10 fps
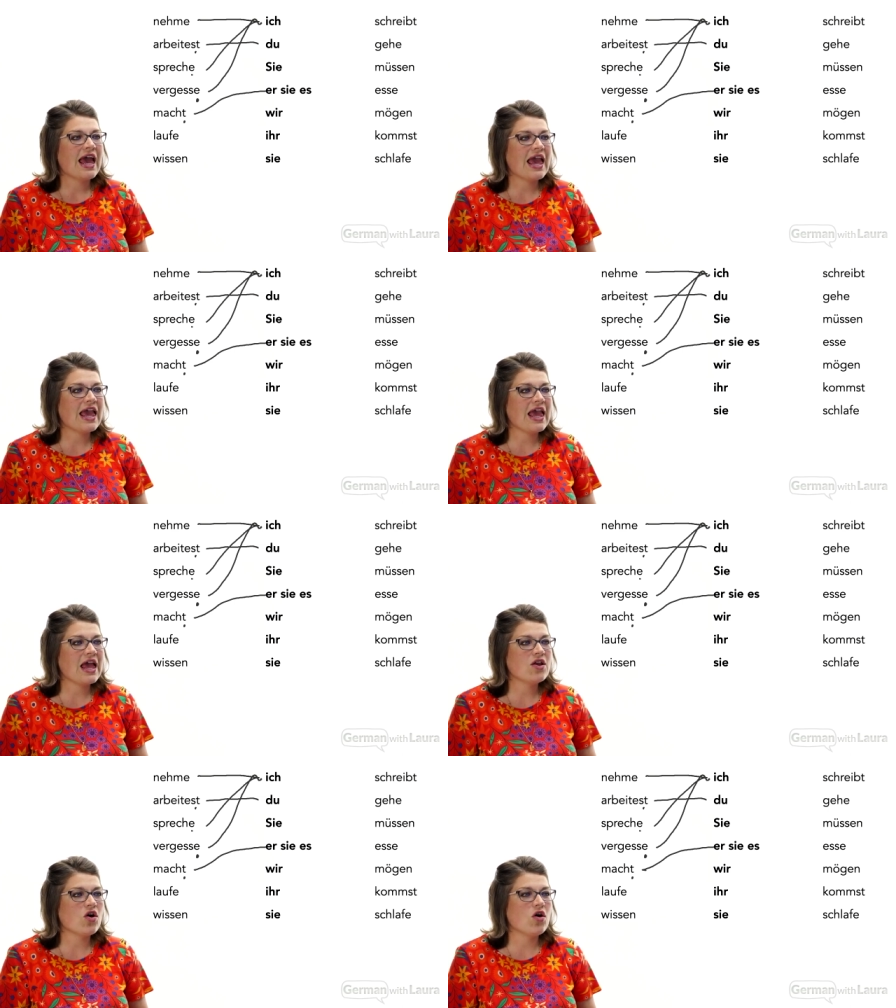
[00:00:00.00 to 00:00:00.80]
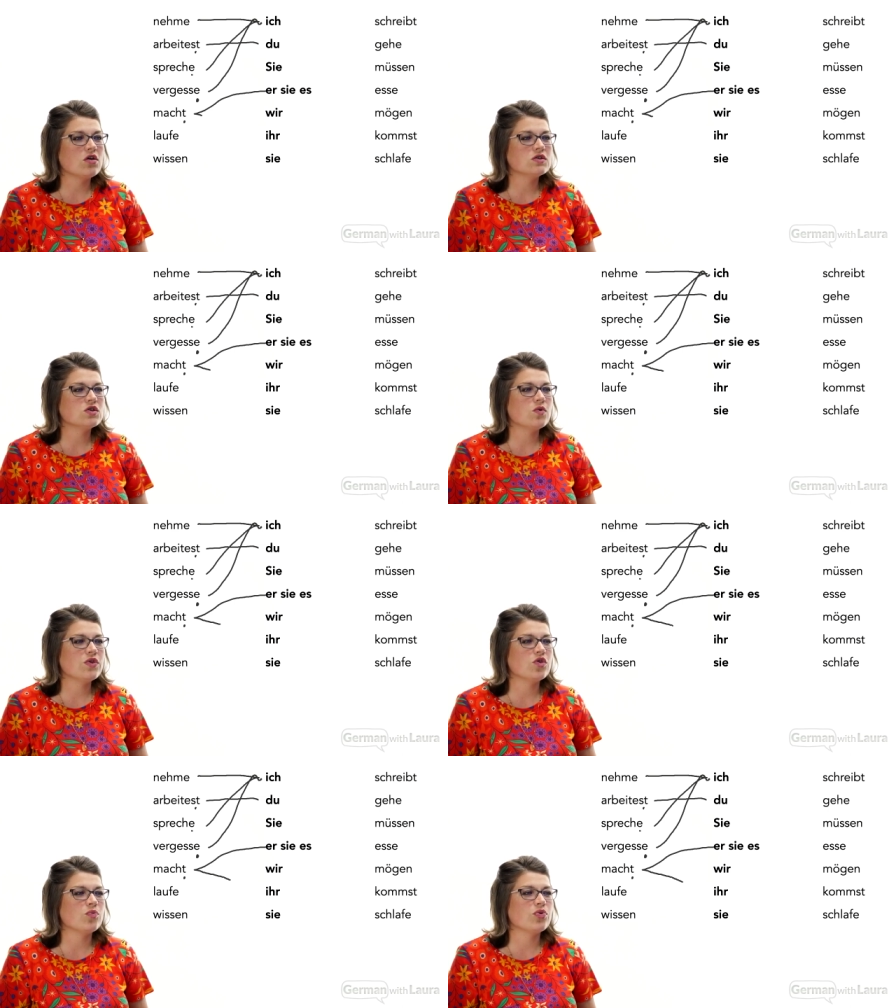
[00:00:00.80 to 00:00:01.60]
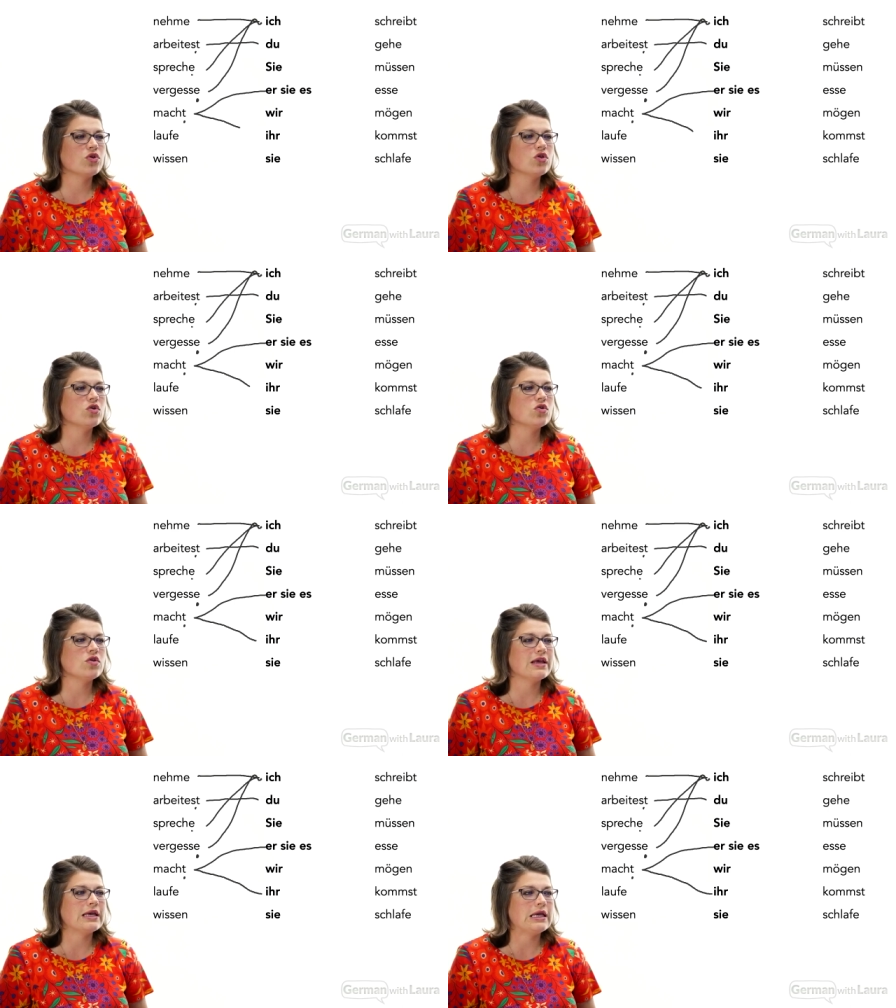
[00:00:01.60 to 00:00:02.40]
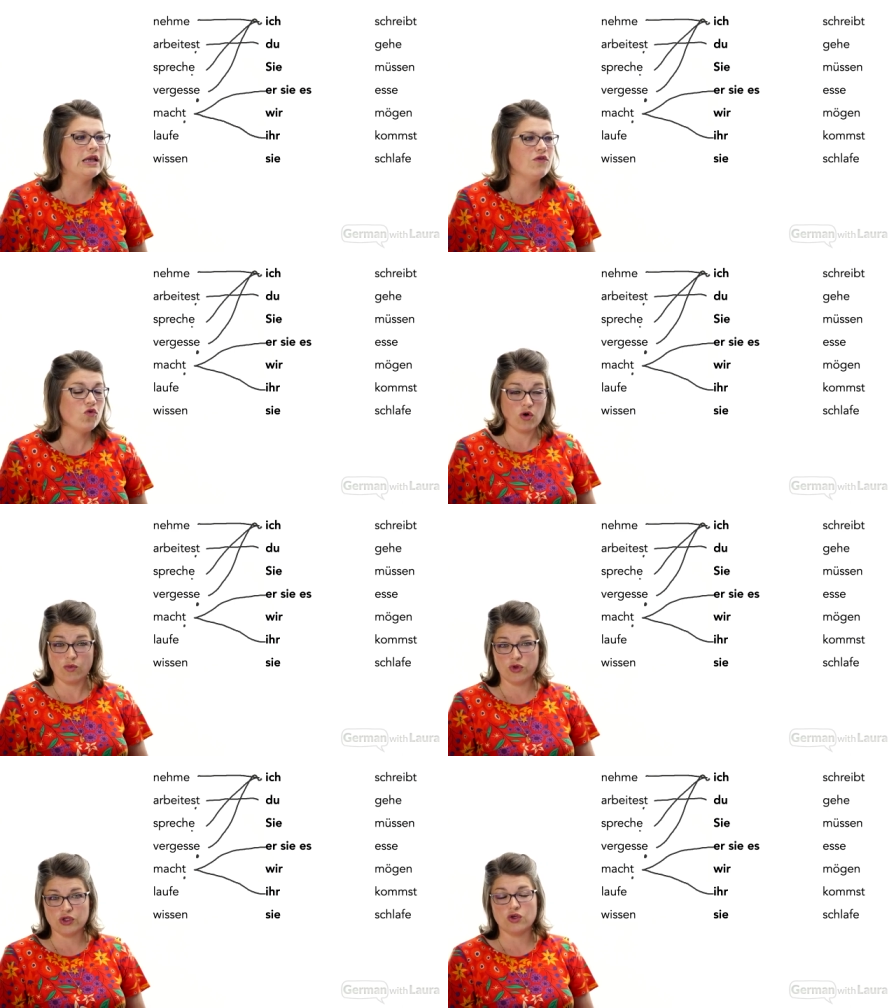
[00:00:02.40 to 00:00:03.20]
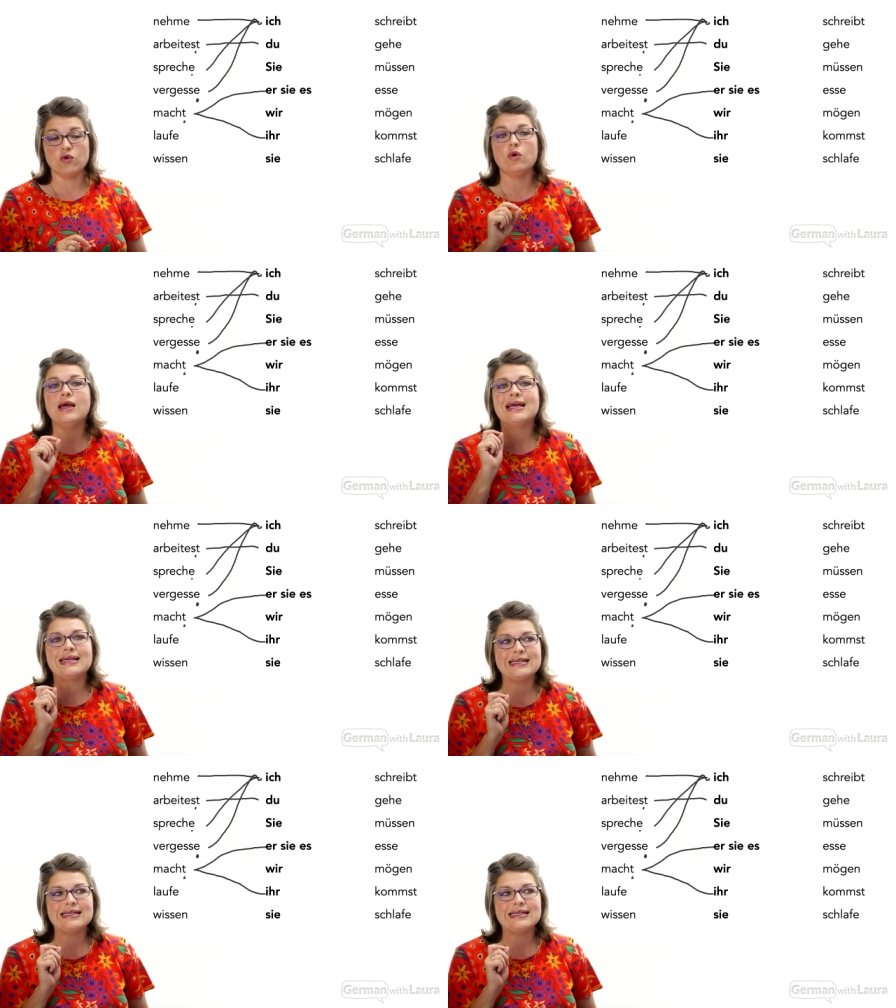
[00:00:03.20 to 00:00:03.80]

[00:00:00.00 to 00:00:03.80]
and also with the plural informal you,